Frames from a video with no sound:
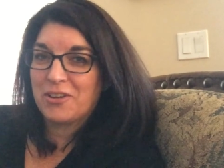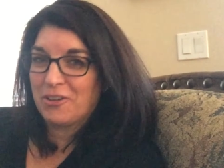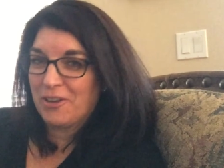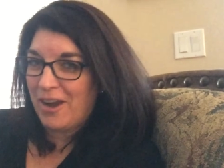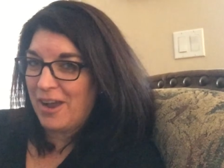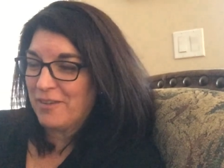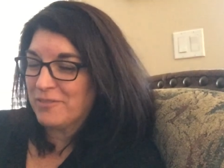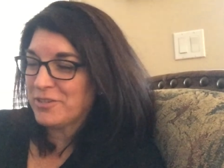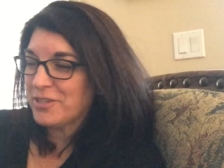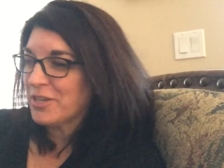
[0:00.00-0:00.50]

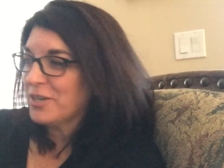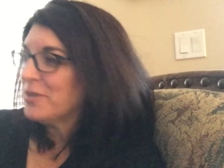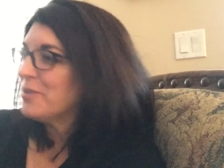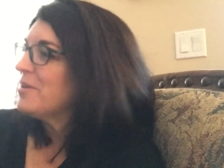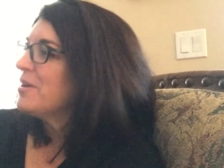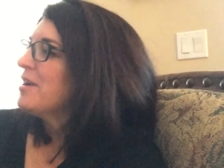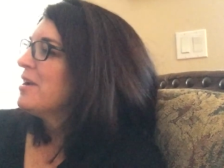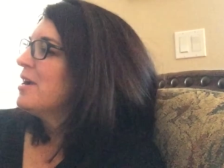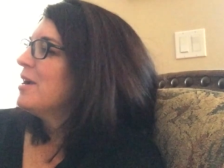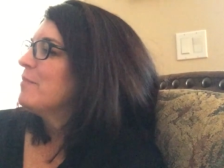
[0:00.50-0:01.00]
craft
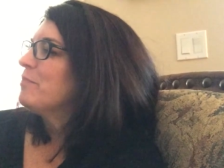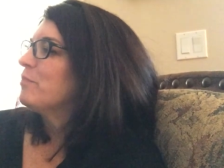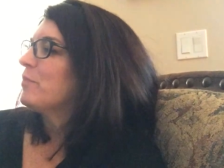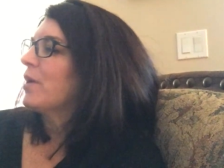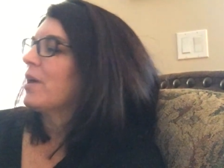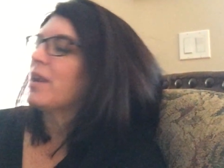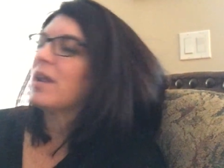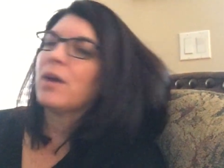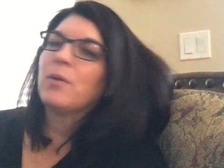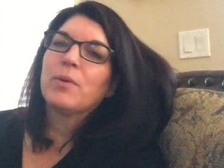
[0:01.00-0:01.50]
show,
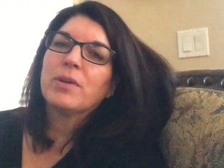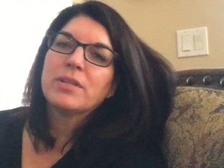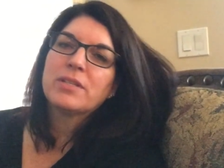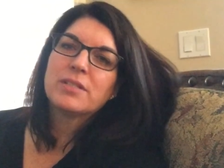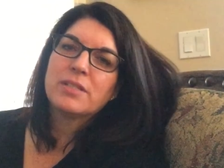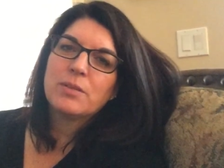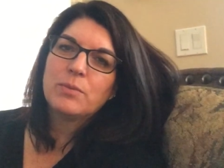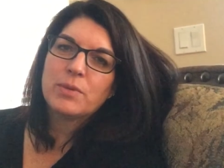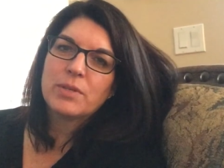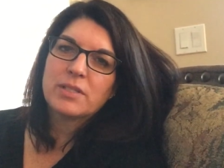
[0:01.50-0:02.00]
but I want
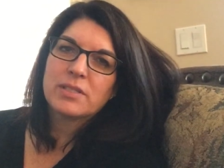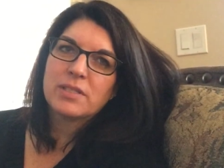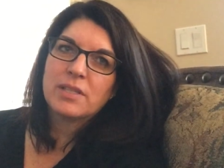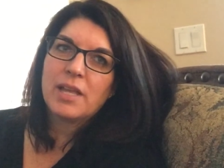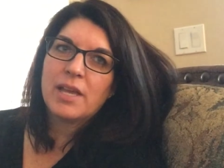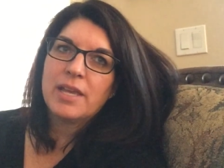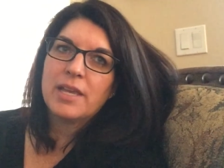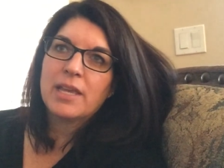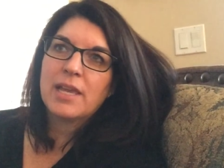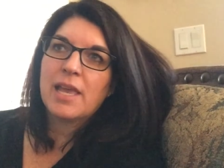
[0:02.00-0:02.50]
to see what it's
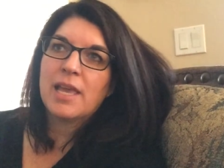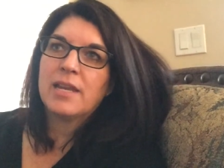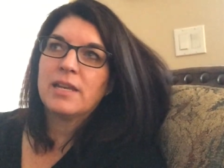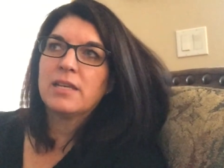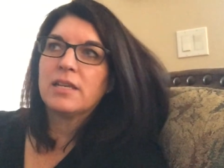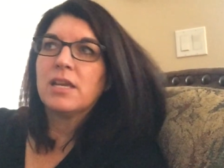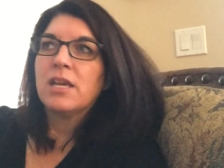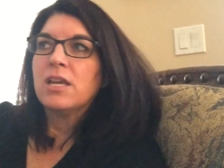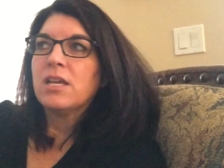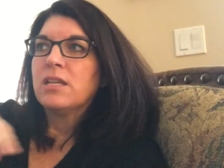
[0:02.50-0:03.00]
like.
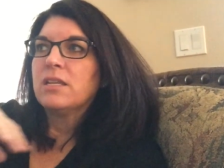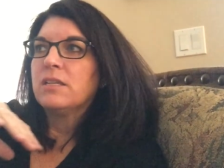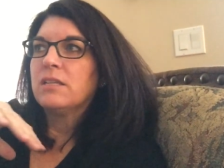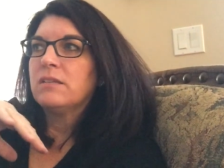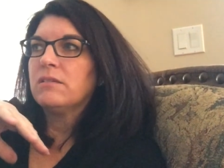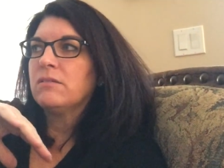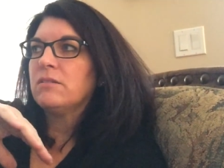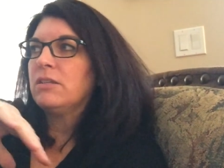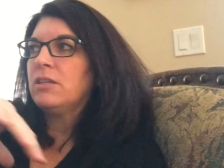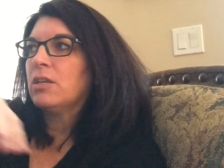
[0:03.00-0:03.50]
And,
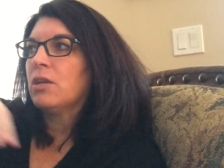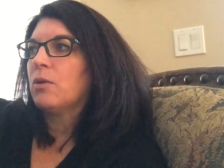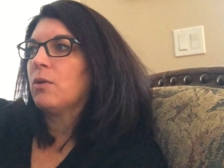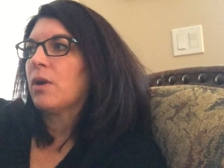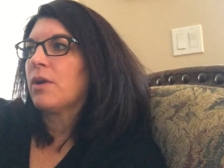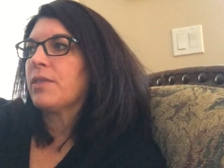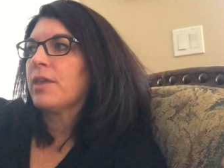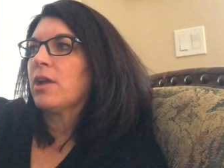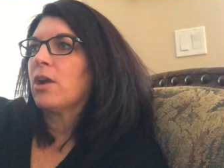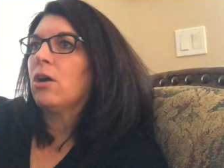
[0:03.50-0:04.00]
you know,
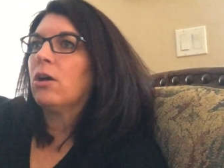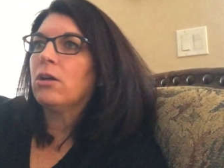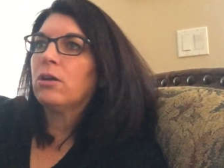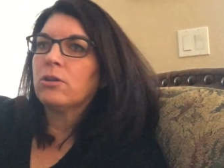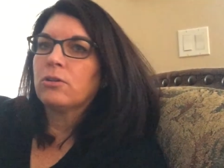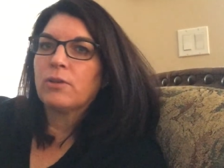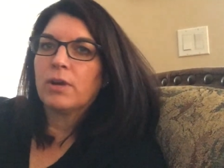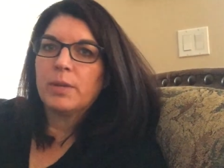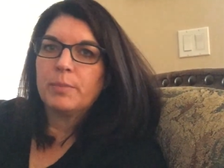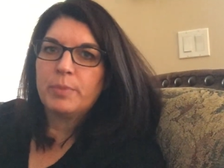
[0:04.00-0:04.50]
are they
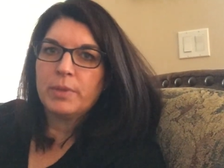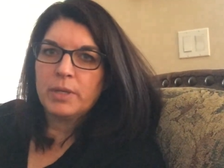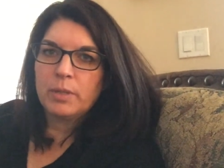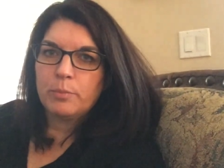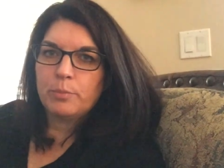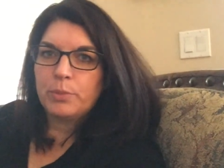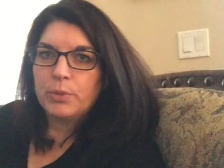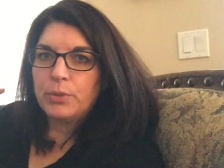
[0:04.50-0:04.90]
all great big